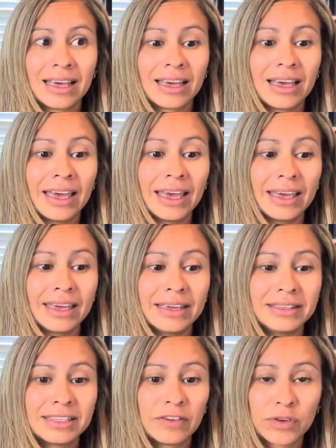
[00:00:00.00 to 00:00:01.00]

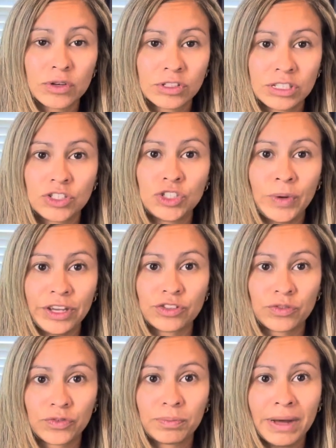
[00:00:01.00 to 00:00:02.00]
a difficult
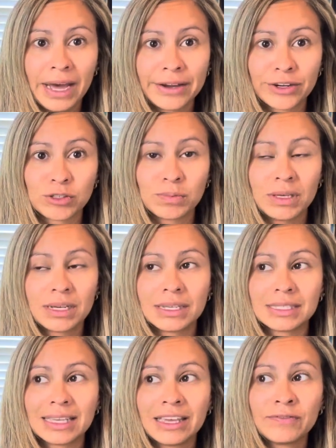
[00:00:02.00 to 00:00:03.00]
situation for buyers
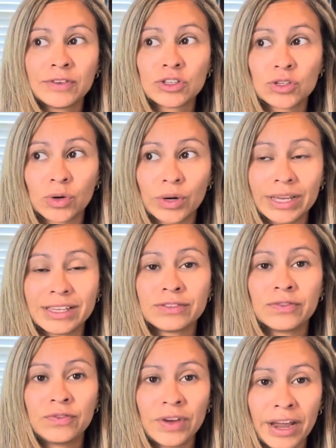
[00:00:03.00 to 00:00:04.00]
because inventory is
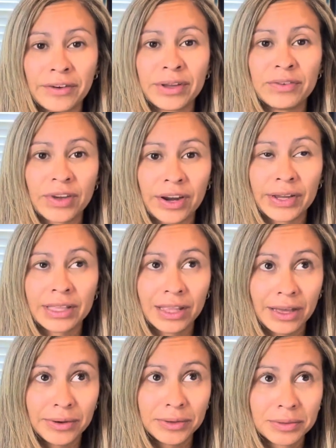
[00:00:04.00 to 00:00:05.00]
very, very
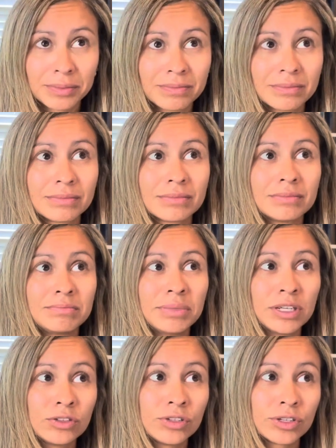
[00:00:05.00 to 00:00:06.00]
low.
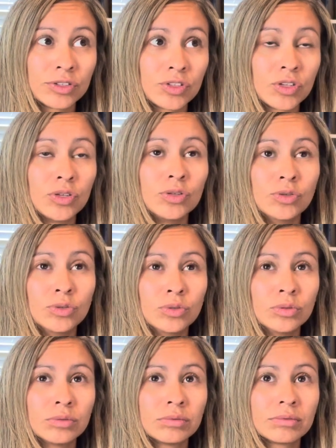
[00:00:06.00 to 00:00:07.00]
Builders
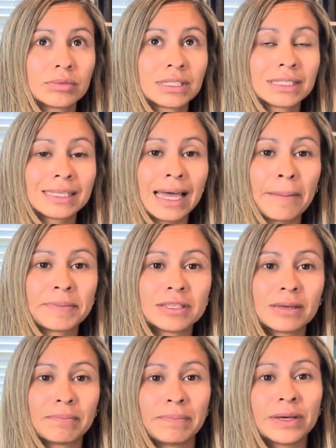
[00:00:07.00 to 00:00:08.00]
who stopped
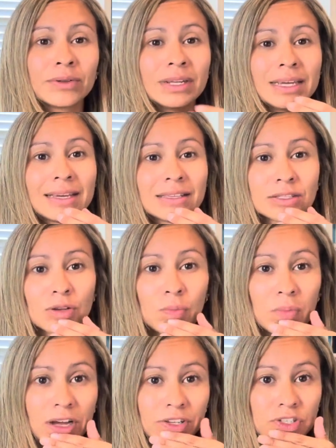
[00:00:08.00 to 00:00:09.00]
building it so
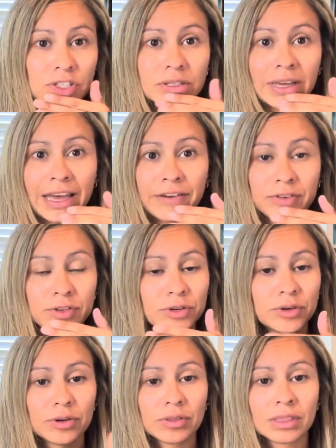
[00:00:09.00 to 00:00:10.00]
much
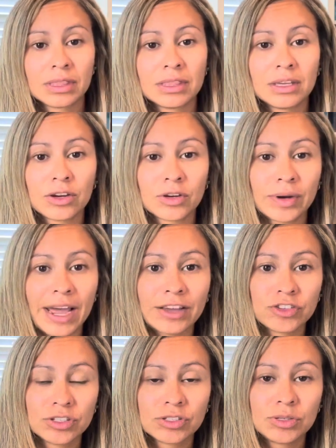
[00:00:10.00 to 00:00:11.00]
after the
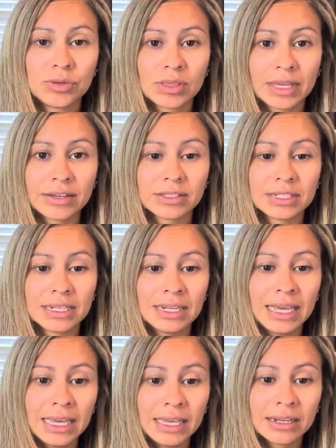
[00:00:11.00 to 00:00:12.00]
crash in
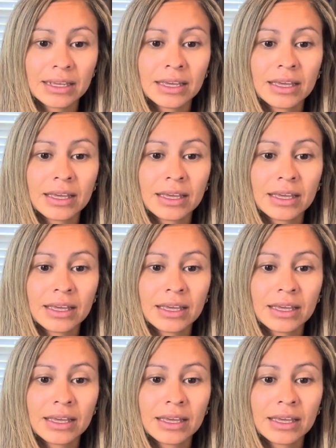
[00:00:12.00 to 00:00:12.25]
2008